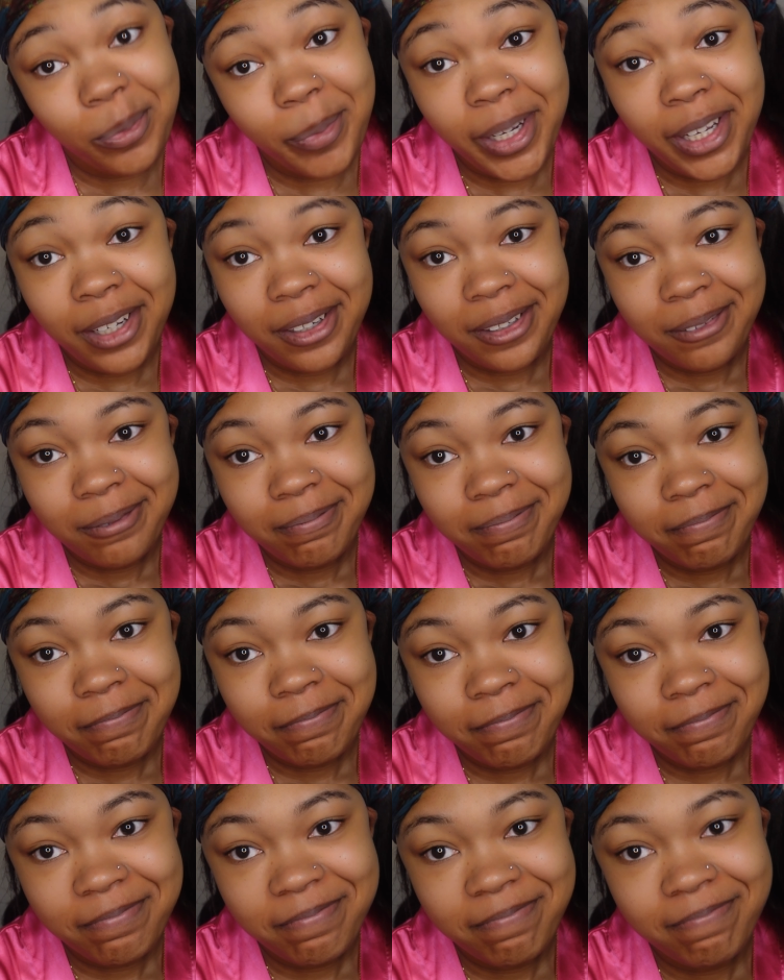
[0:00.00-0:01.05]
my hair.
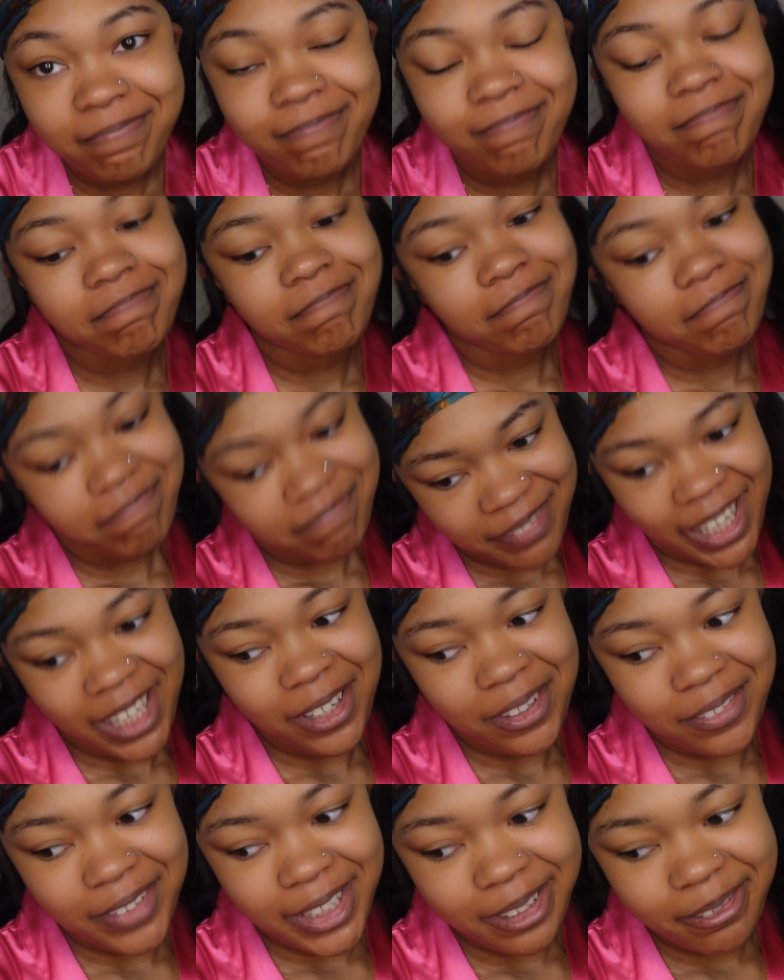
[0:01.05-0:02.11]
I
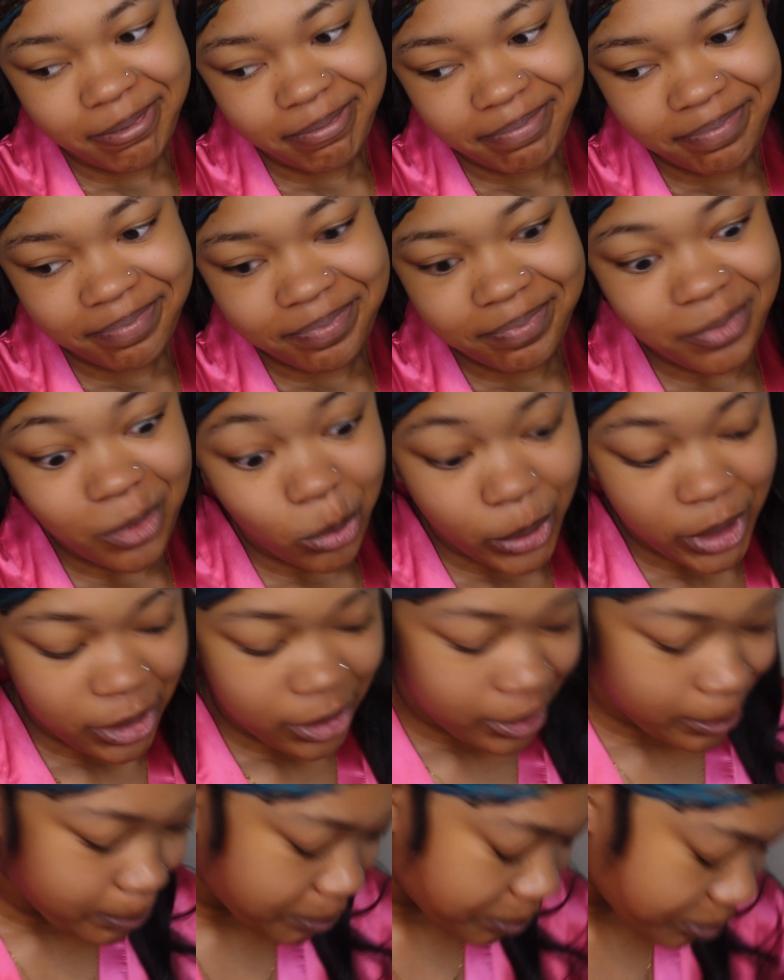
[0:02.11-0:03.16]
know, right? Weird.